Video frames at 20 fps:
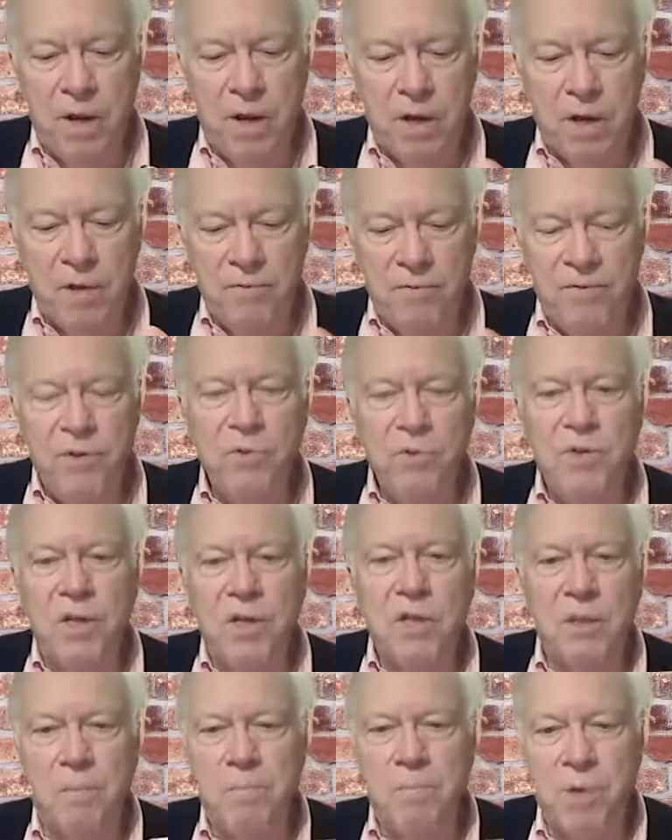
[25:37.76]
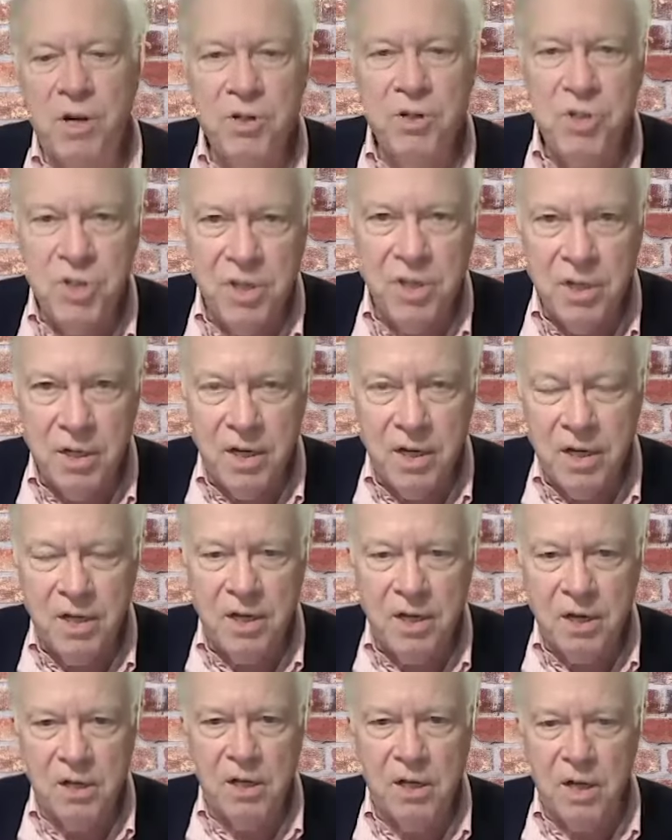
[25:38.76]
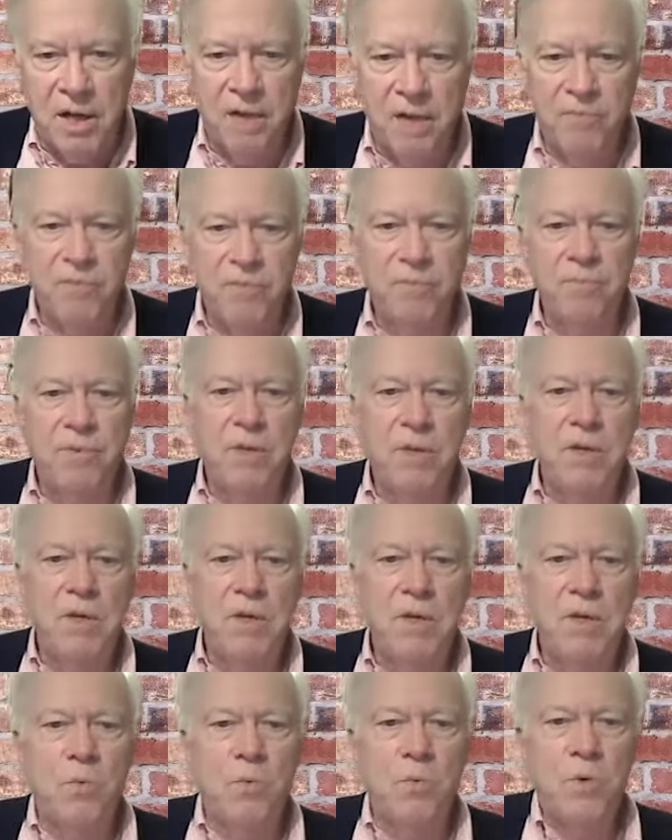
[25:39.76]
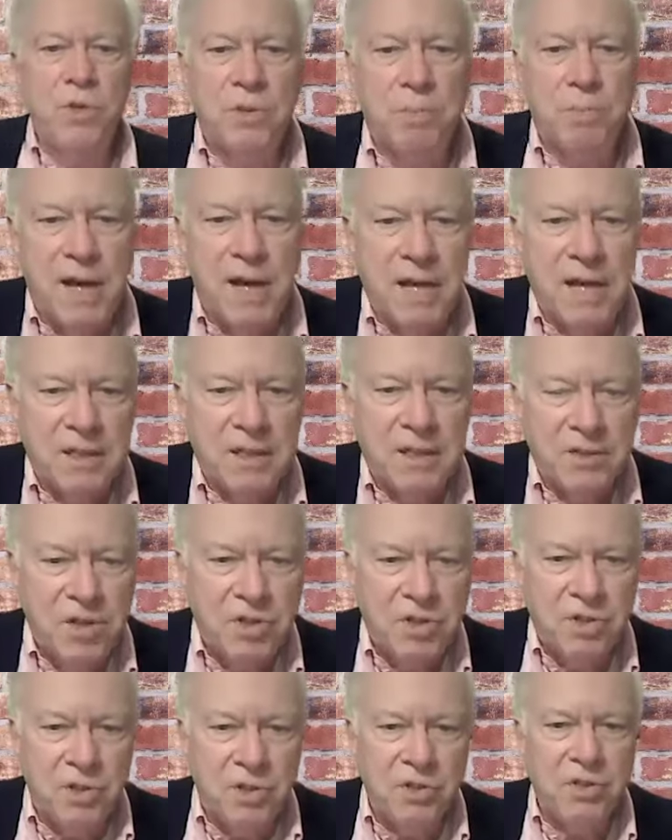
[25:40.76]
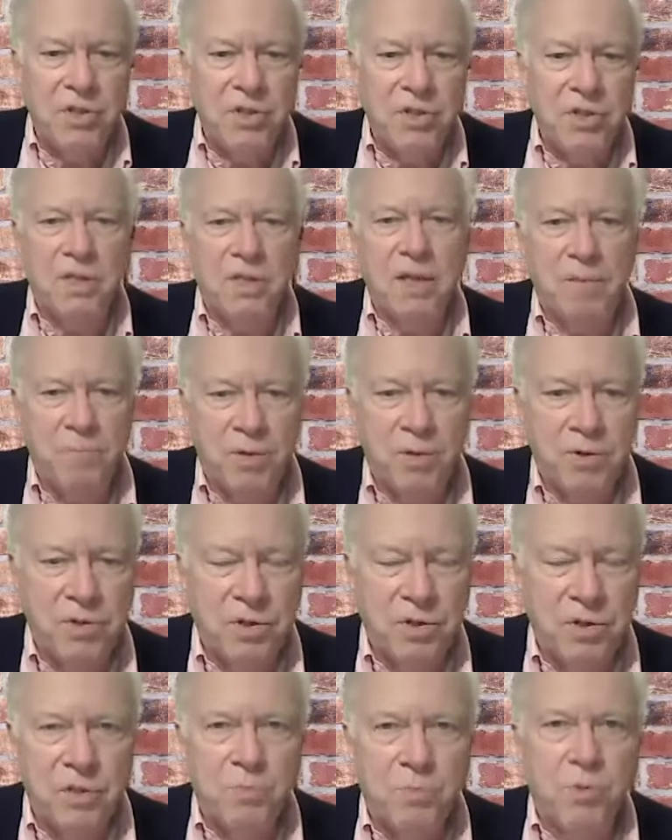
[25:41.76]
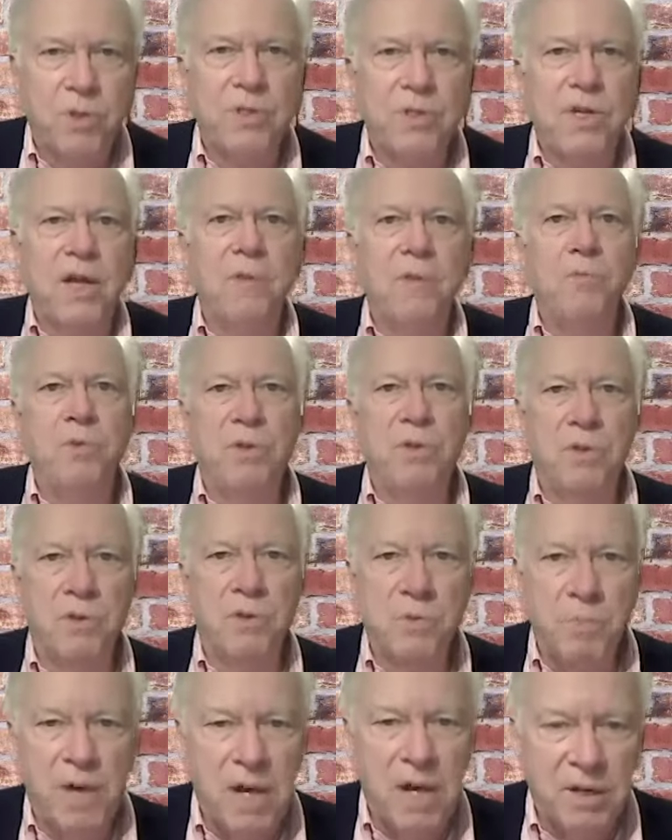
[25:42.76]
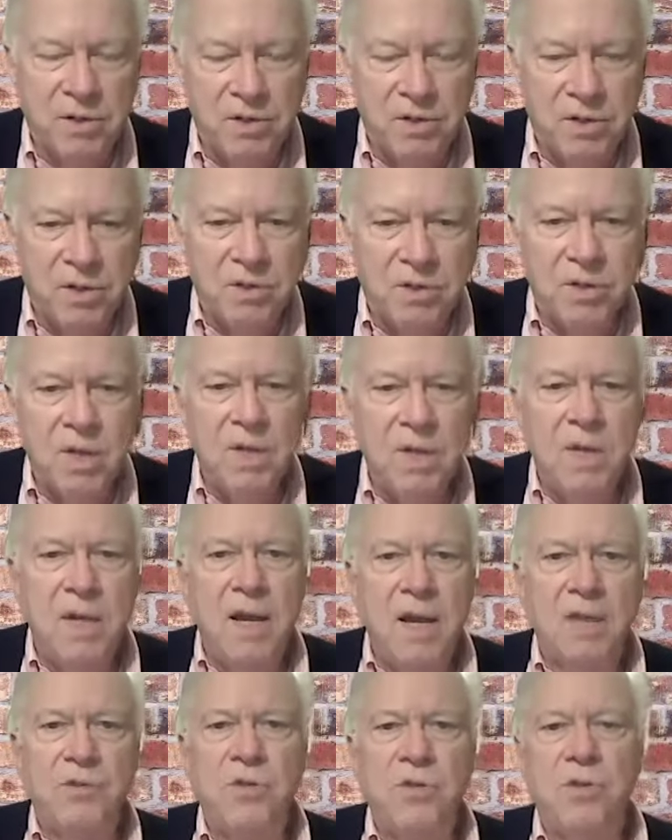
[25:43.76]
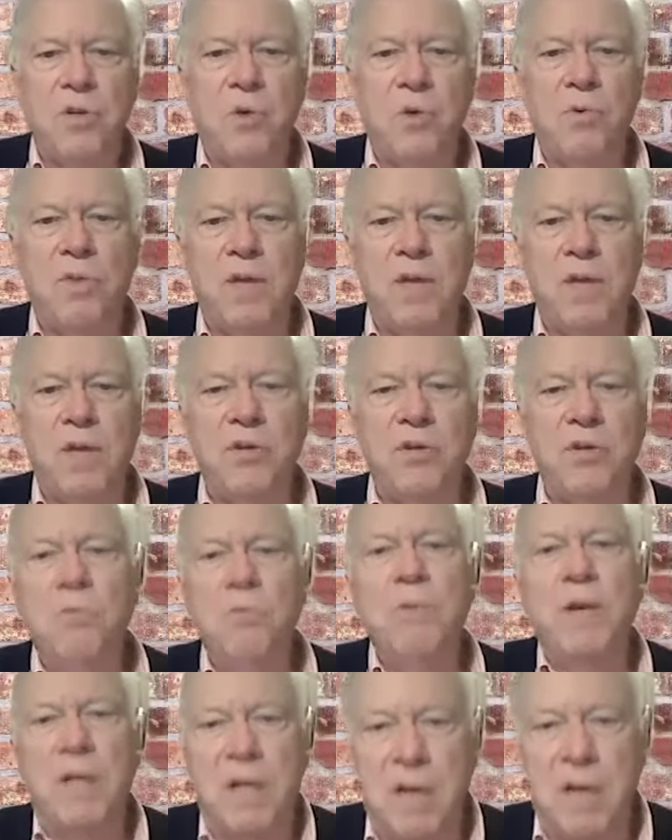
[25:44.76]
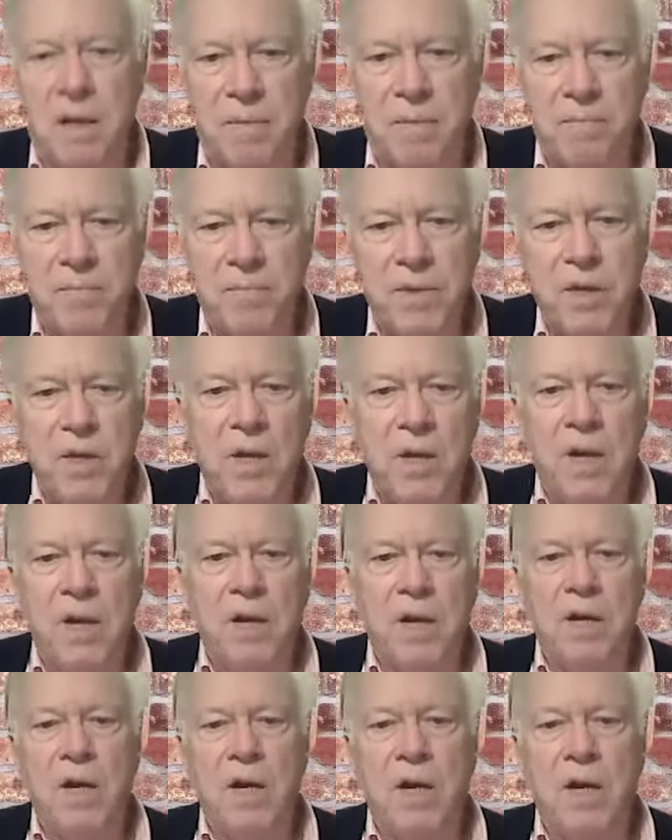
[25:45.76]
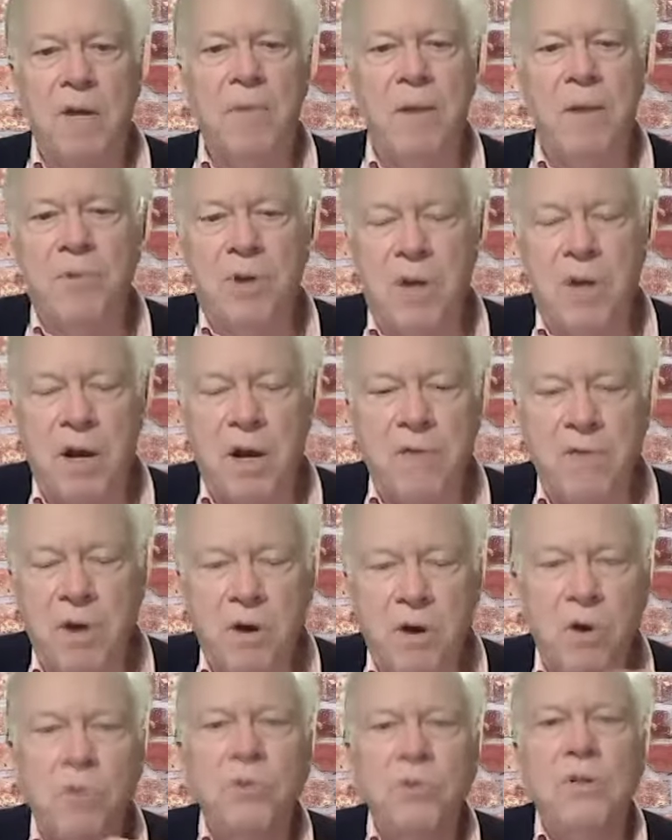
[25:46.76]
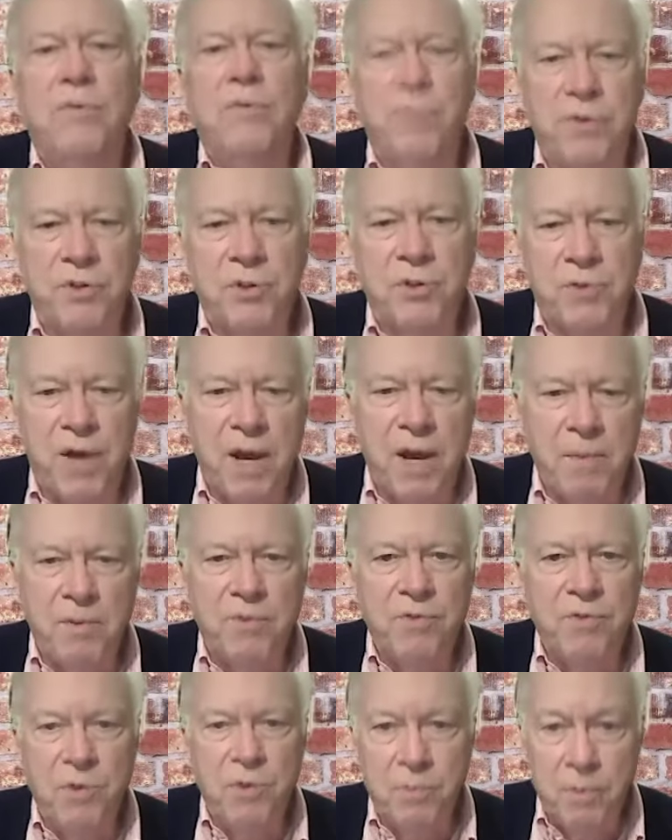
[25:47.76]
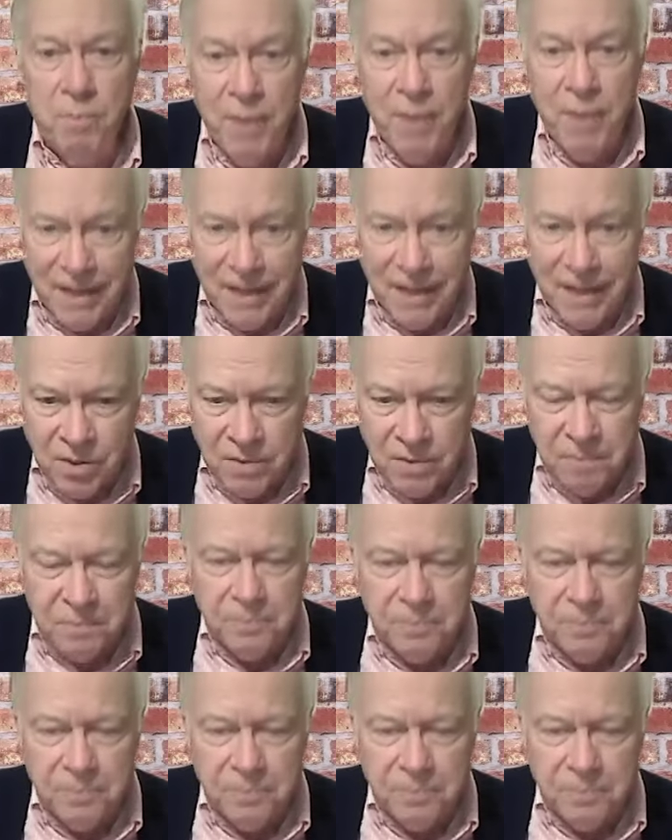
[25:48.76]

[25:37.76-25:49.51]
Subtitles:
confusing the person in our life with the politicians that person supports and with those policies. And so then you become a member of a whole different tribe of human beings